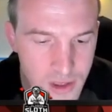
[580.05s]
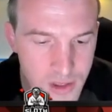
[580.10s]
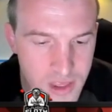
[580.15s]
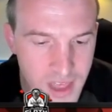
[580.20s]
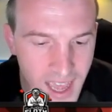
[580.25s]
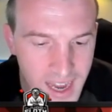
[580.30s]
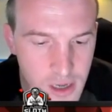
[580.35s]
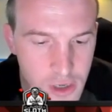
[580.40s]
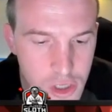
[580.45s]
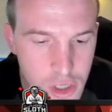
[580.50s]

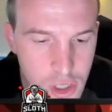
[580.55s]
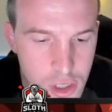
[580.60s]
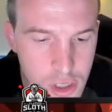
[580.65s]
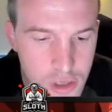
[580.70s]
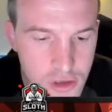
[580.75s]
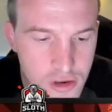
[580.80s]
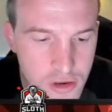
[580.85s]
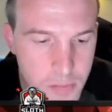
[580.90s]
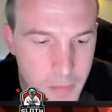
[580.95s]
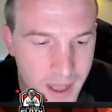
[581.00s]
That
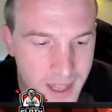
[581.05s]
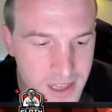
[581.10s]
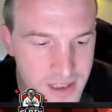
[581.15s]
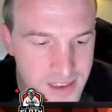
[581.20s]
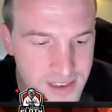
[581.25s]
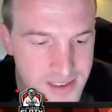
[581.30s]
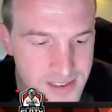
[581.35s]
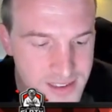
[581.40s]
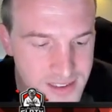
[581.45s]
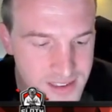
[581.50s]
could spell
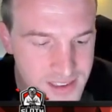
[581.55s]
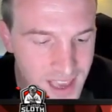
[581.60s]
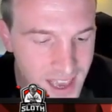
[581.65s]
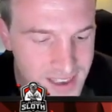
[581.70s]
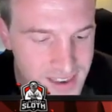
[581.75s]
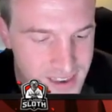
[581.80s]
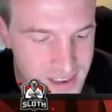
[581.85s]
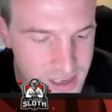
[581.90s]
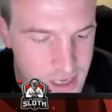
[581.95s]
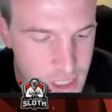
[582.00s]

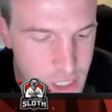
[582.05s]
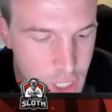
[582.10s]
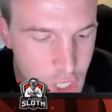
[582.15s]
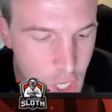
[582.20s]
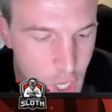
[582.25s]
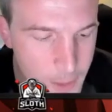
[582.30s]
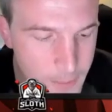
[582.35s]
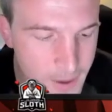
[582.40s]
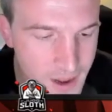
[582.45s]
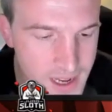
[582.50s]
disaster,
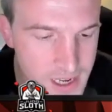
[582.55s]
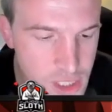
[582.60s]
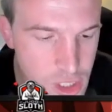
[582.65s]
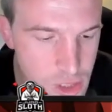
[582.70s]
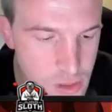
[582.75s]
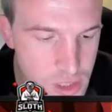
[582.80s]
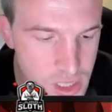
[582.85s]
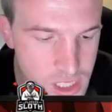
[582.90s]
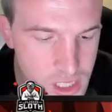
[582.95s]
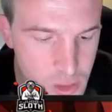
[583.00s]
but I
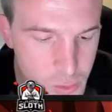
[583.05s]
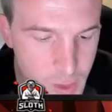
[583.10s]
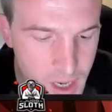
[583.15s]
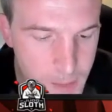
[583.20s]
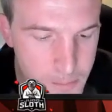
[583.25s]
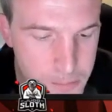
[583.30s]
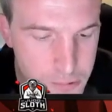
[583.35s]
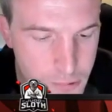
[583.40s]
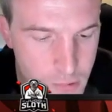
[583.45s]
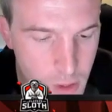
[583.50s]
do think
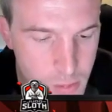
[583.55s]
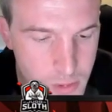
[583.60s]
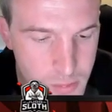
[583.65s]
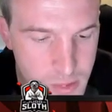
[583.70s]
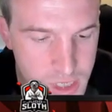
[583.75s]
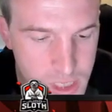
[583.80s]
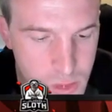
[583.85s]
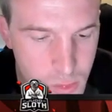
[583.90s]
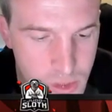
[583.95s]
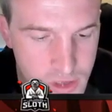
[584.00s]
we're
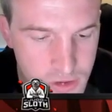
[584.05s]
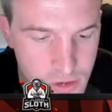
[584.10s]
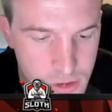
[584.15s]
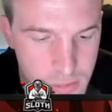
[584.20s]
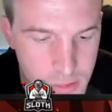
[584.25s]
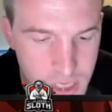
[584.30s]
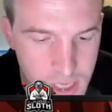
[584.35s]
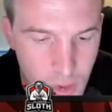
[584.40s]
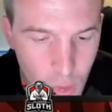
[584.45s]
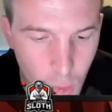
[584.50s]
probably going
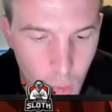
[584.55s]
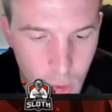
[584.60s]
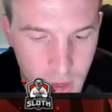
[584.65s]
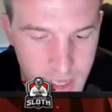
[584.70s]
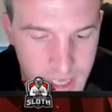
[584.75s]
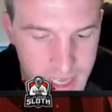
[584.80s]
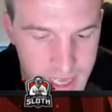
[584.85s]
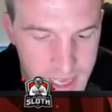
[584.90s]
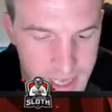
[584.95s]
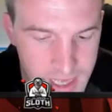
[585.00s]
to be
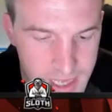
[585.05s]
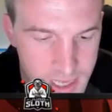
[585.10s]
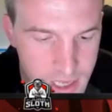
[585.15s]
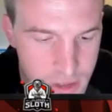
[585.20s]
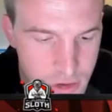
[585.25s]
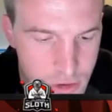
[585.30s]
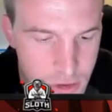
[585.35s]
okay here.